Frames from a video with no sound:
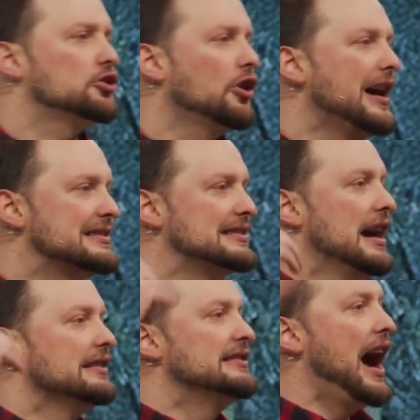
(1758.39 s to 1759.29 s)
Christ
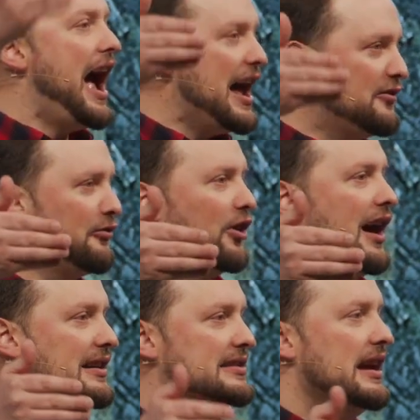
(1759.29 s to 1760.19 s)
died for
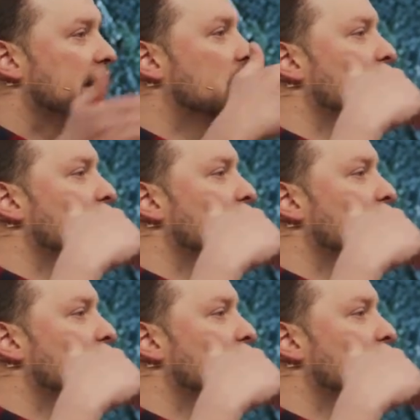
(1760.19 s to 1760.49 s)
us. In the